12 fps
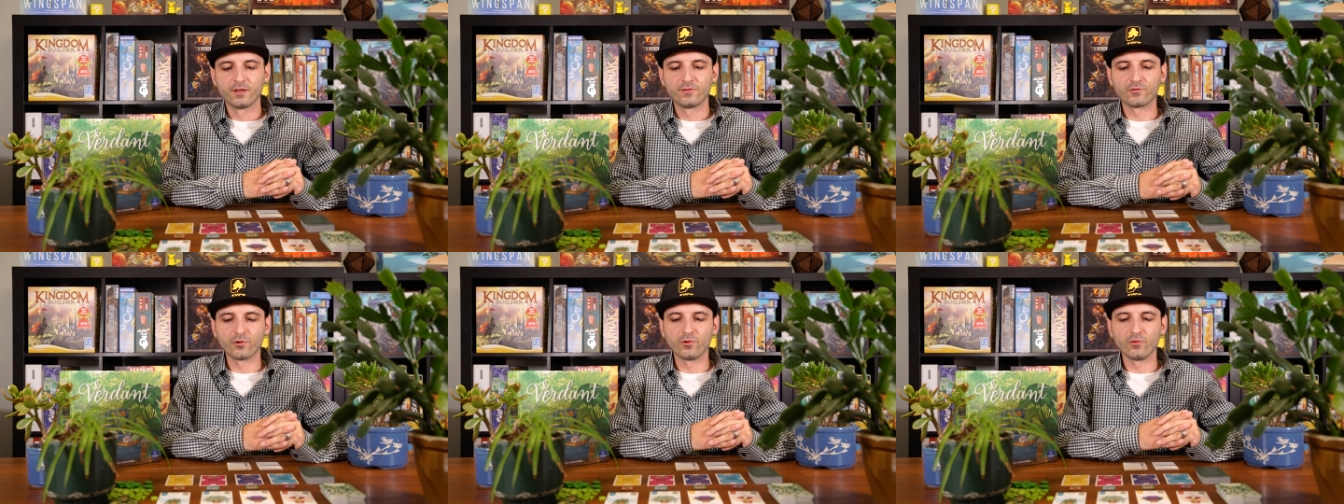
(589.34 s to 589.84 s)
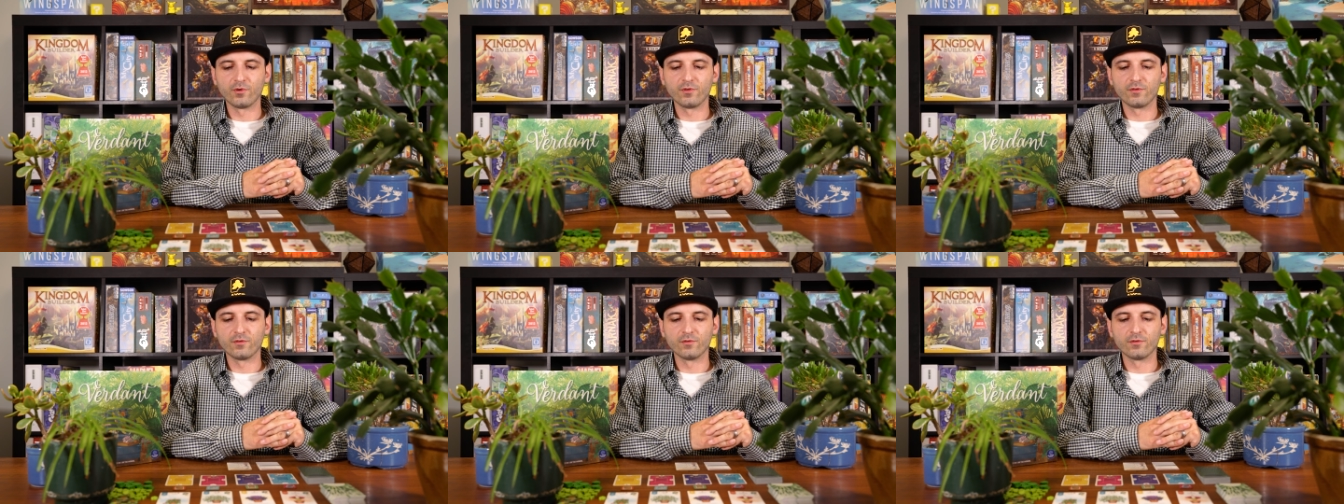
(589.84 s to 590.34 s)
So
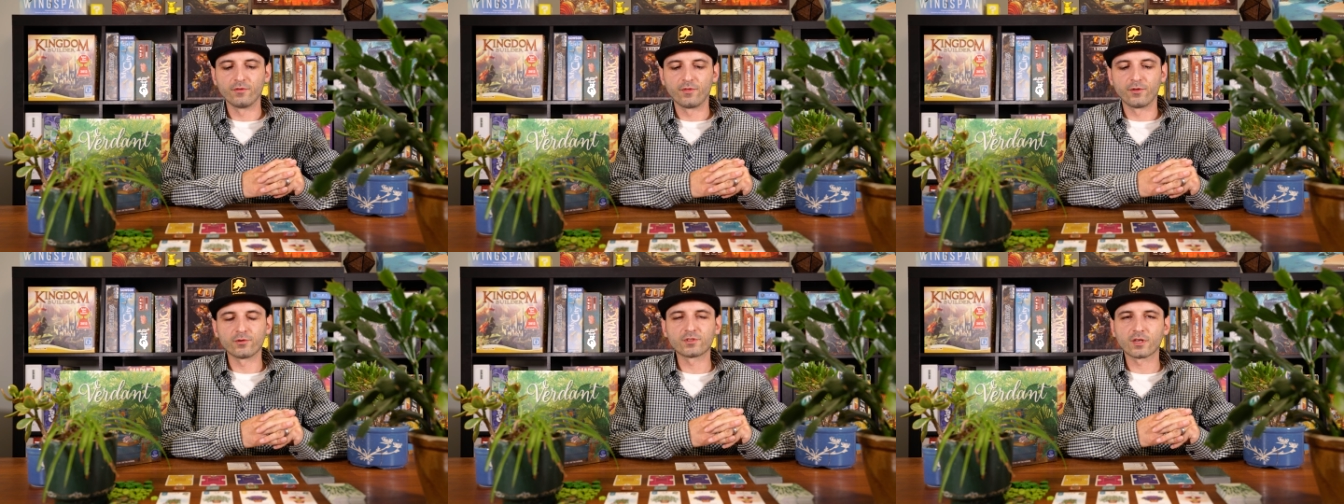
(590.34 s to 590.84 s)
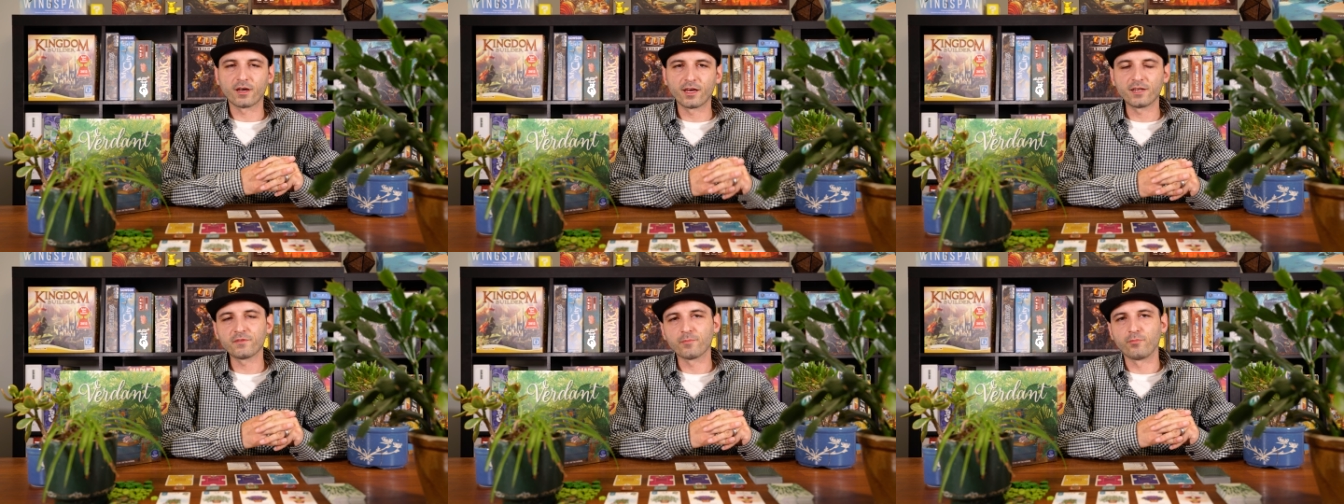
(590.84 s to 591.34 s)
there's a
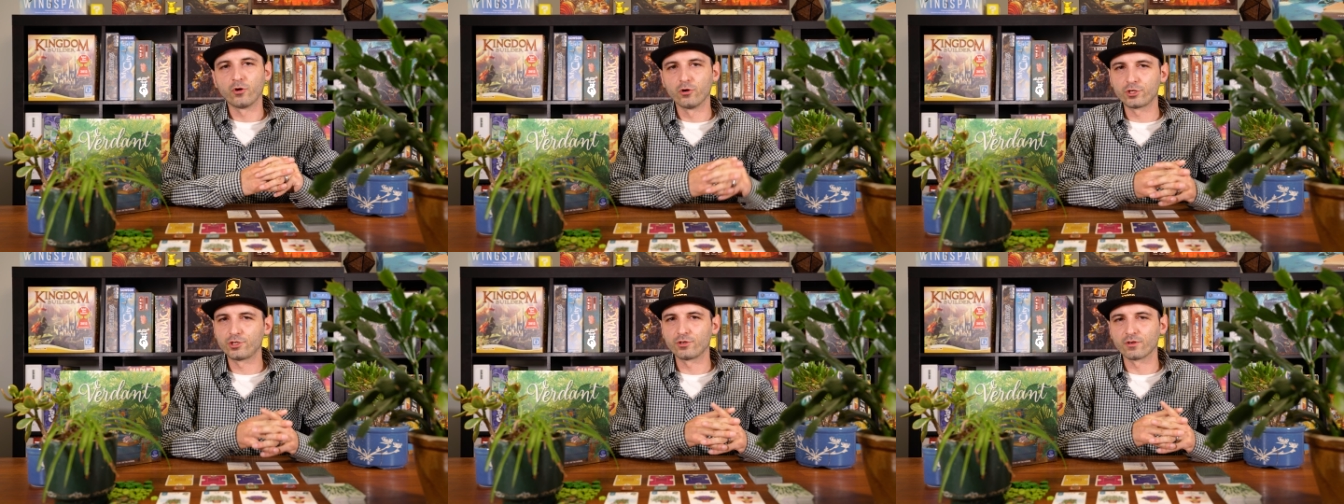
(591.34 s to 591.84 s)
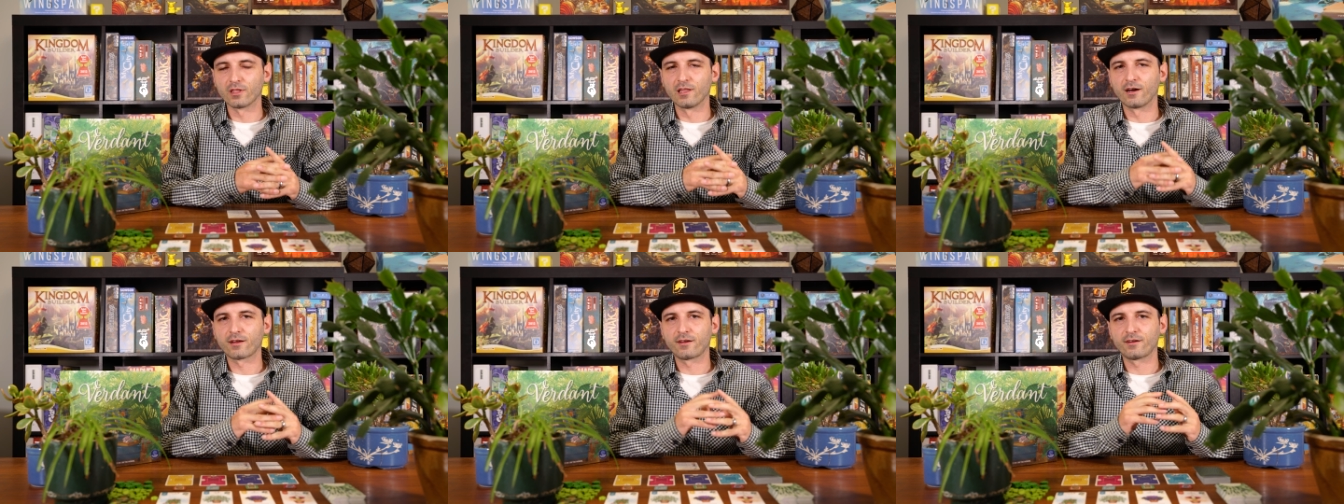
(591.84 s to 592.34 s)
kind of a push your
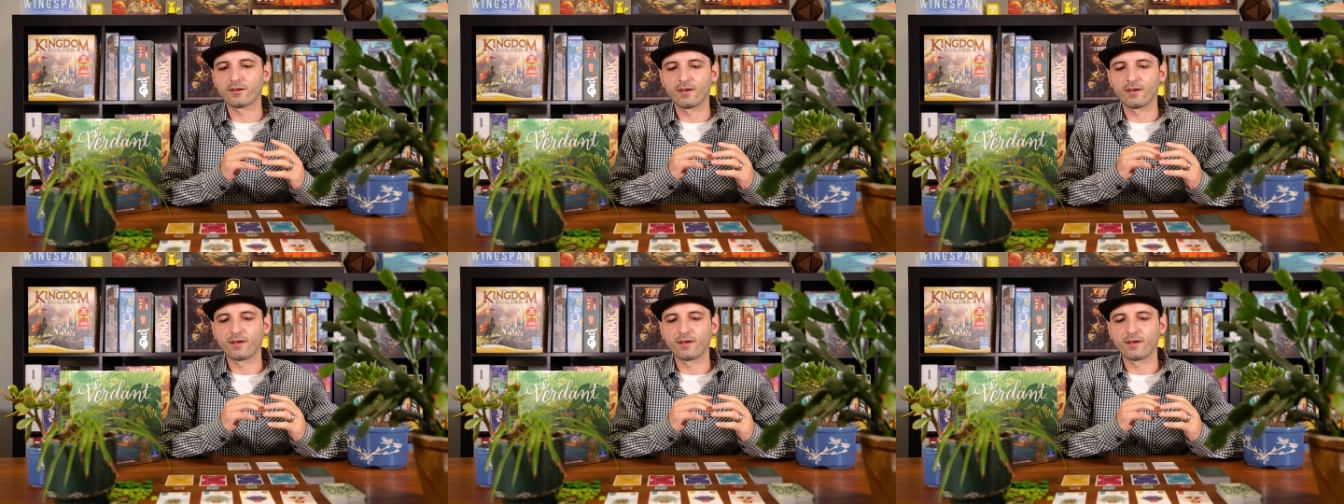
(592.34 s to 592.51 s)
luck